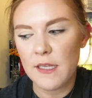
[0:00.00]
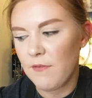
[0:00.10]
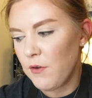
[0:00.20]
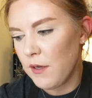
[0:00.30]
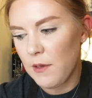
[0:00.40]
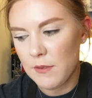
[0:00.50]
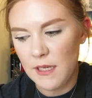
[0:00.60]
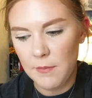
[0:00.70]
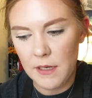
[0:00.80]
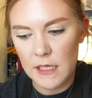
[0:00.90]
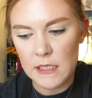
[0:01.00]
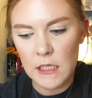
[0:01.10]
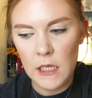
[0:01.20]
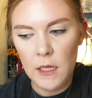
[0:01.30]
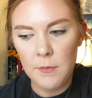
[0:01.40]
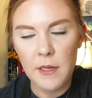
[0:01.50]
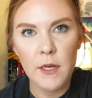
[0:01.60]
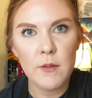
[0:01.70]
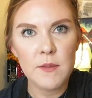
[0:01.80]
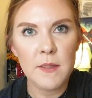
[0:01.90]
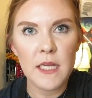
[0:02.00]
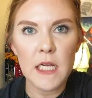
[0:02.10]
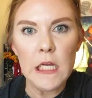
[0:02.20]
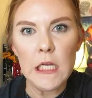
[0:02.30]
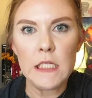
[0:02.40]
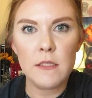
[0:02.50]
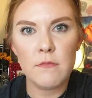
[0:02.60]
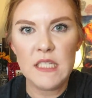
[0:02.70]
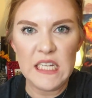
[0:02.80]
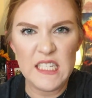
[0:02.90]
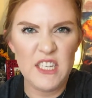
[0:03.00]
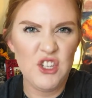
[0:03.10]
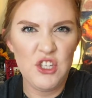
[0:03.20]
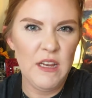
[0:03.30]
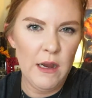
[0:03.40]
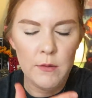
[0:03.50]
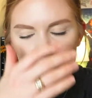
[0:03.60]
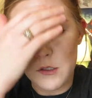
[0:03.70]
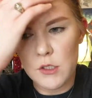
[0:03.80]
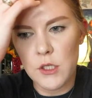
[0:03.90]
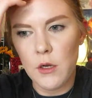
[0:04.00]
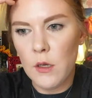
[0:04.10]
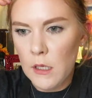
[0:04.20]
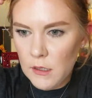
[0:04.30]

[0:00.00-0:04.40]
I have no idea what time it is, but I know it's been like a 6-ish hours or so